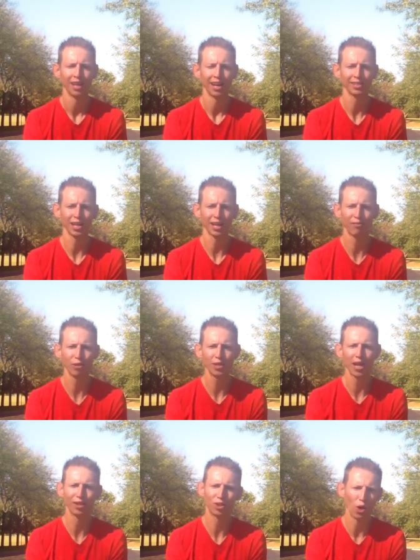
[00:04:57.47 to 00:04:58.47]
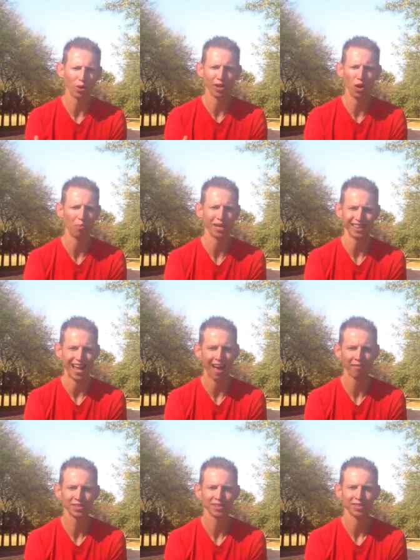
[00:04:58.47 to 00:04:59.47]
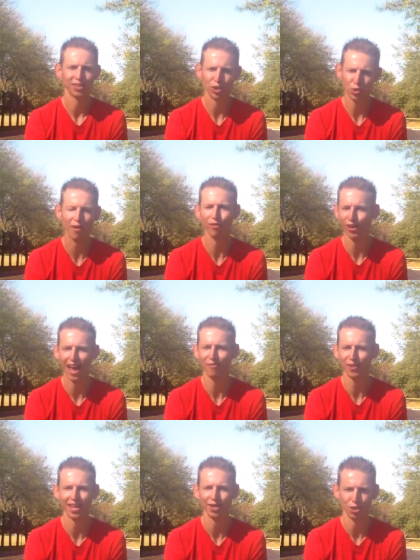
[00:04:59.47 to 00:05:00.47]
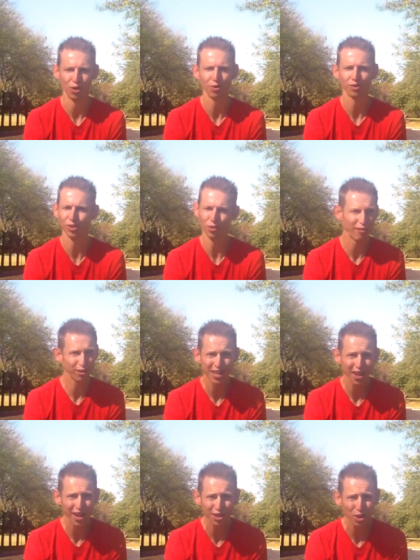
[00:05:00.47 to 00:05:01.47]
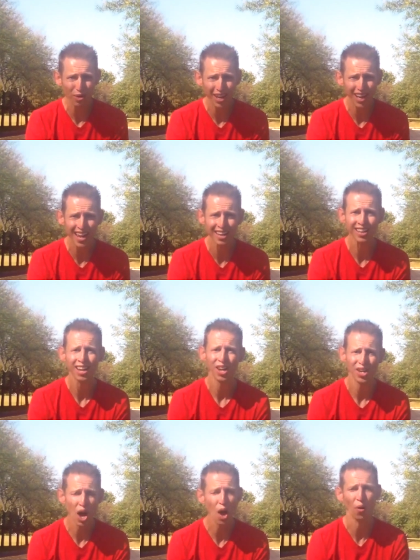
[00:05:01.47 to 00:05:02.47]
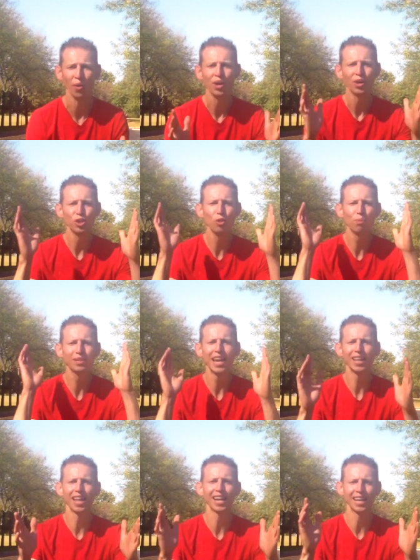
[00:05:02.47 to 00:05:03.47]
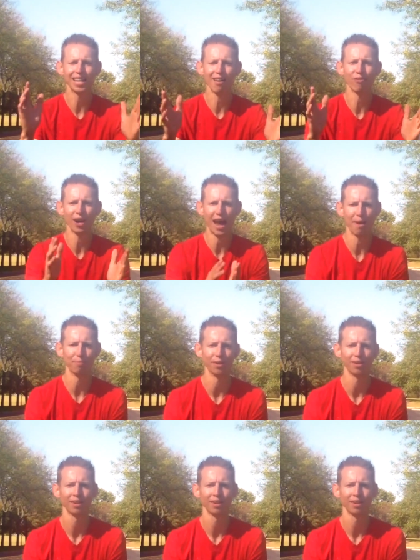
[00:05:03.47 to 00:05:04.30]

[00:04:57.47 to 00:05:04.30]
It's like if you tell a joke and nobody laughs, do you ever laugh at that joke? Do you ever tell that joke again? No, you pretend like it never happened.